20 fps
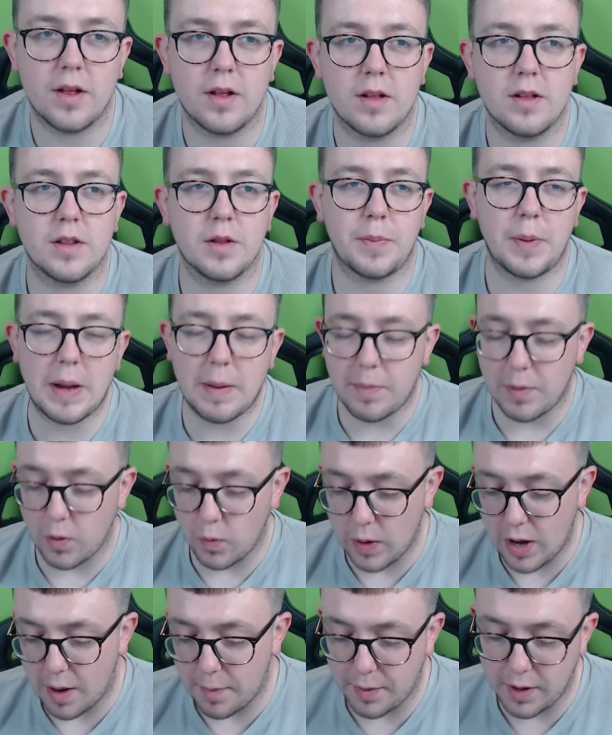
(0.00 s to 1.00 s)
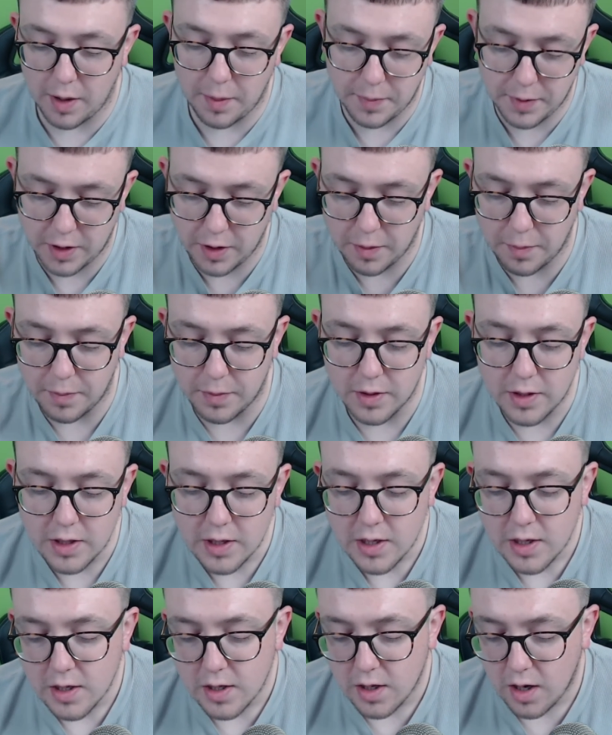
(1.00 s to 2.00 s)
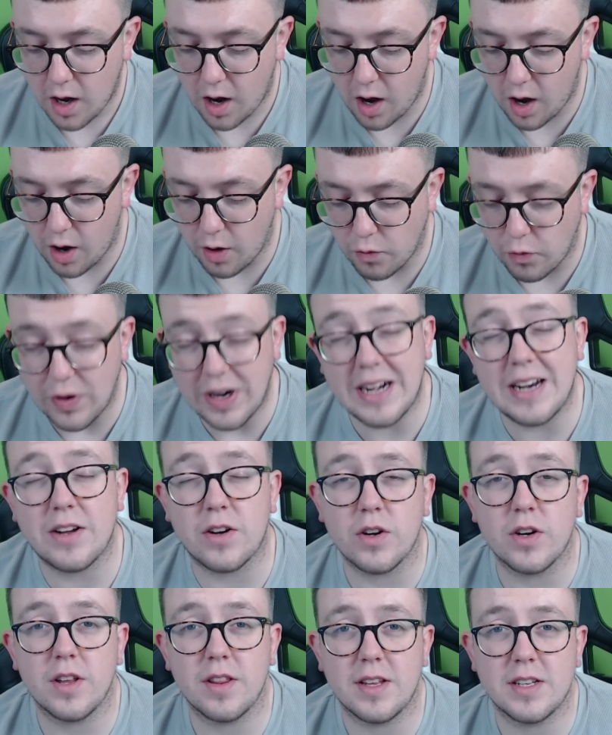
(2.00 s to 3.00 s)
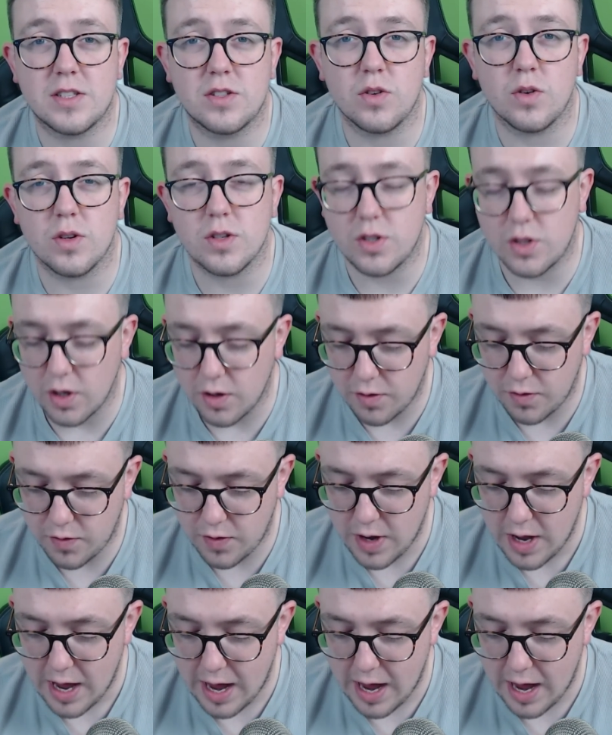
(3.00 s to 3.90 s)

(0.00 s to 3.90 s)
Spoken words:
The people at We Are Birmingham are really good at this sort of stuff,